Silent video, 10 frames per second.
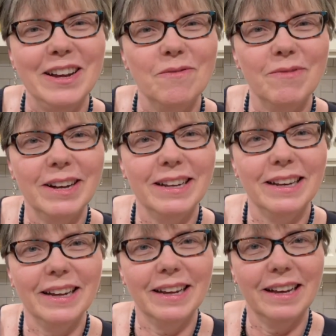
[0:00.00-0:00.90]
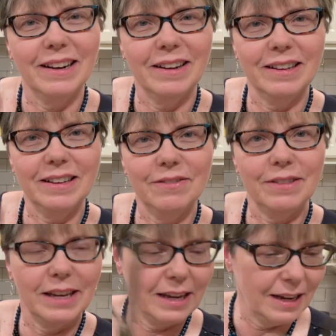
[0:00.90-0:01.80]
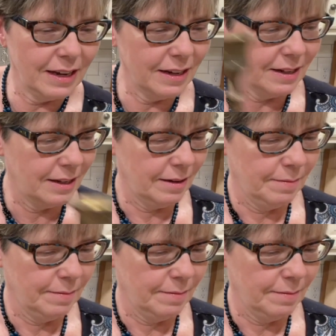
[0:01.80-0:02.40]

but I got all of these.